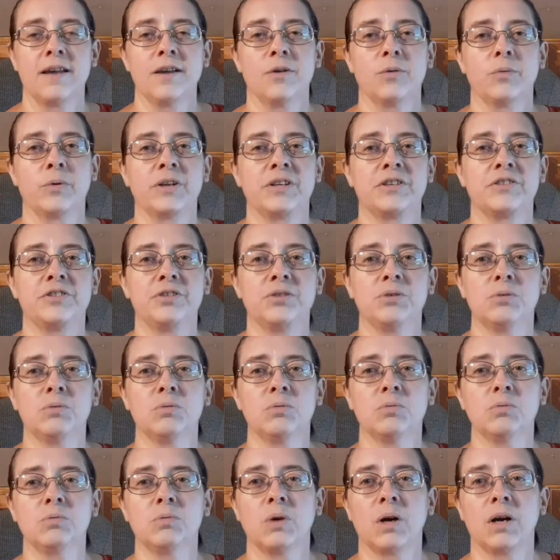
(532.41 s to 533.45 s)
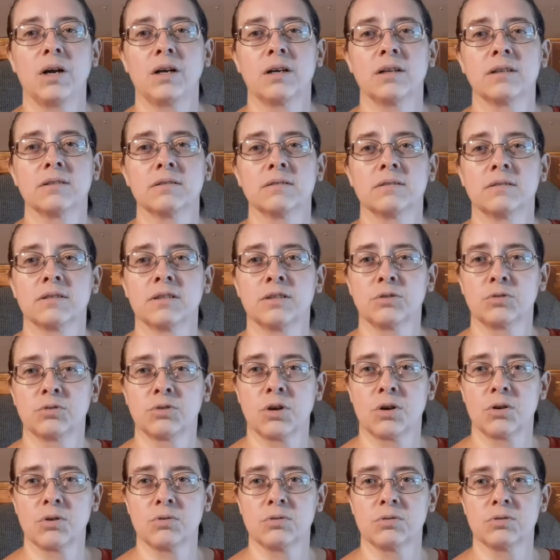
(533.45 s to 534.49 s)
When two uh, little
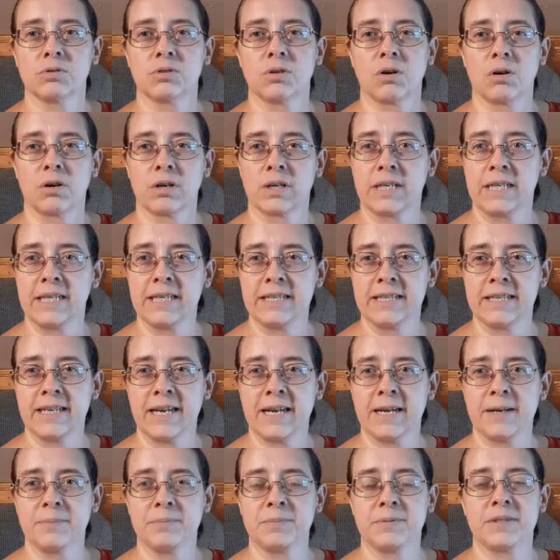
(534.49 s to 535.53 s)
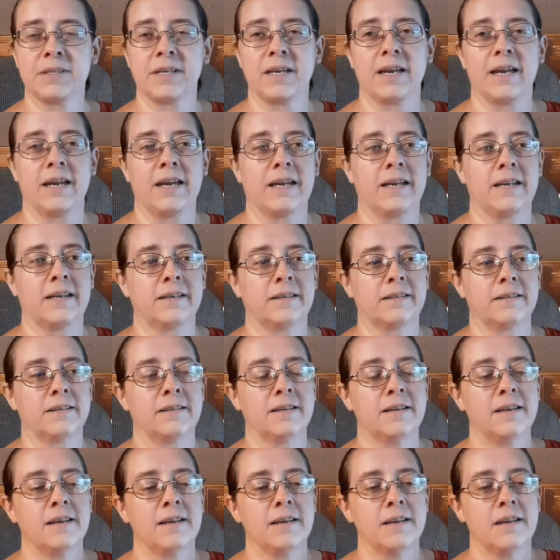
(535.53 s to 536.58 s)
girls are kidnapped and
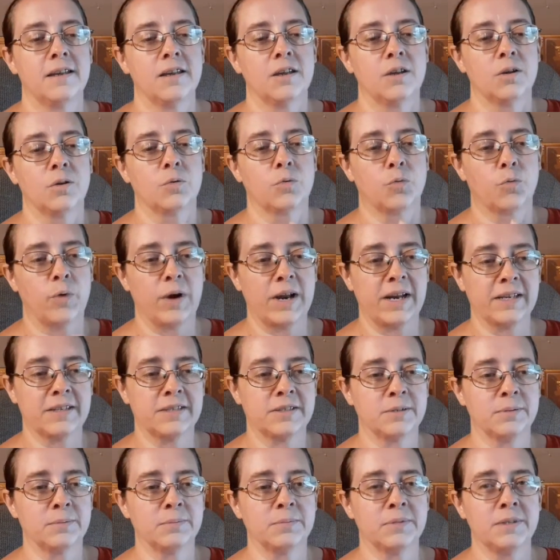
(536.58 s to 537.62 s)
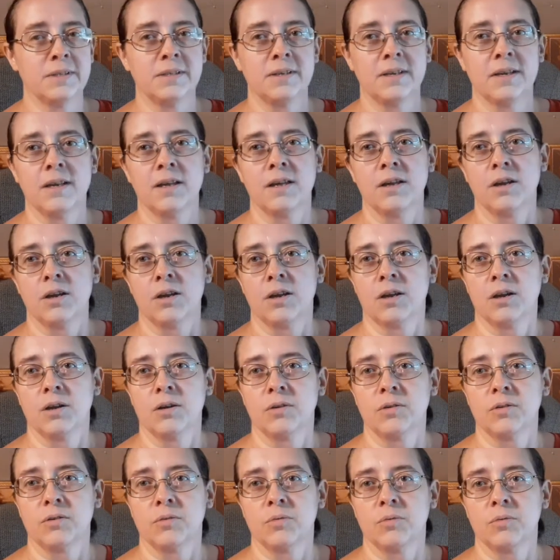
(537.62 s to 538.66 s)
ransomed,
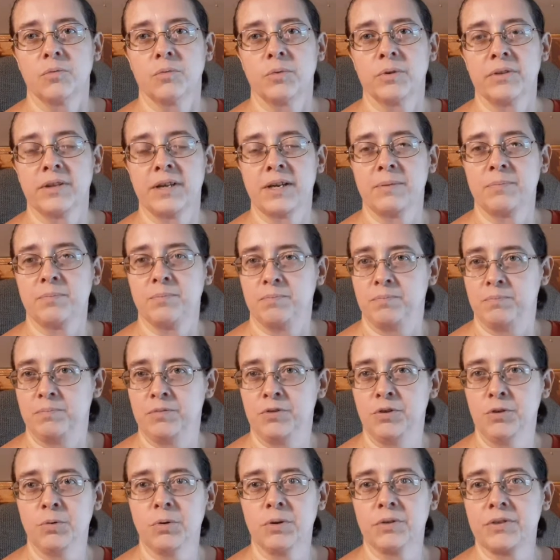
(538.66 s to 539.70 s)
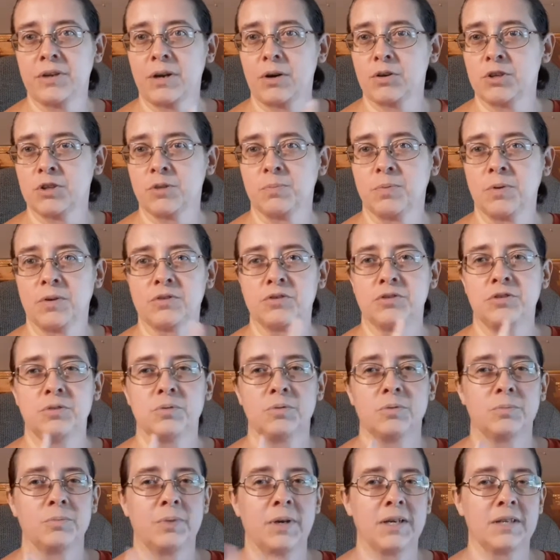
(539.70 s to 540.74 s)
when they do what they're supposed to
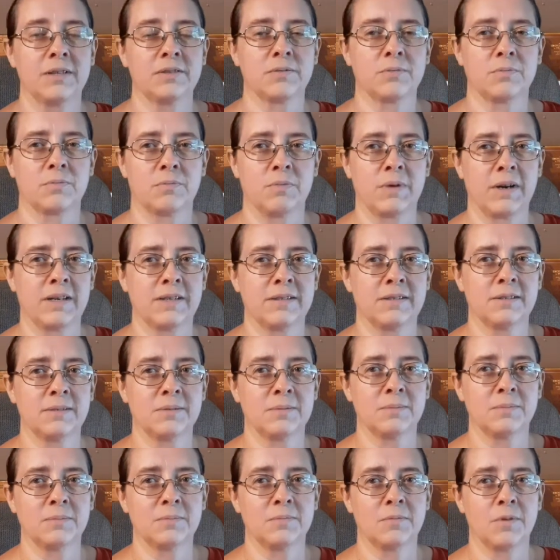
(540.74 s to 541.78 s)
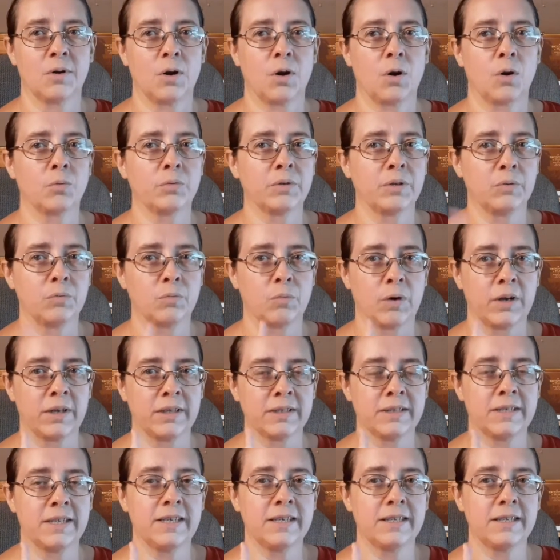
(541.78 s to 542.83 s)
and pay the ransom, only one
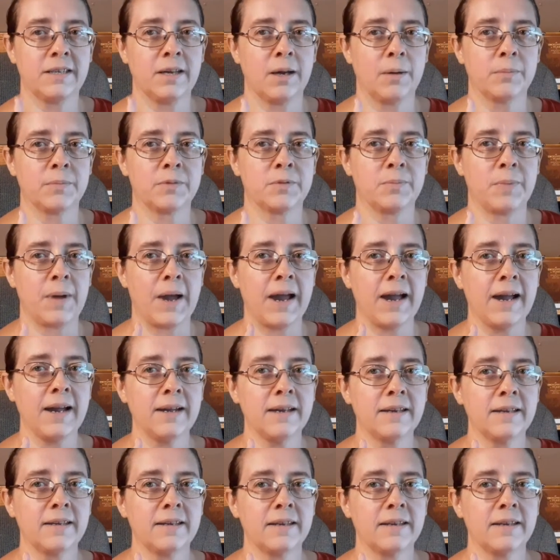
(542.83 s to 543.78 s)
kid comes back.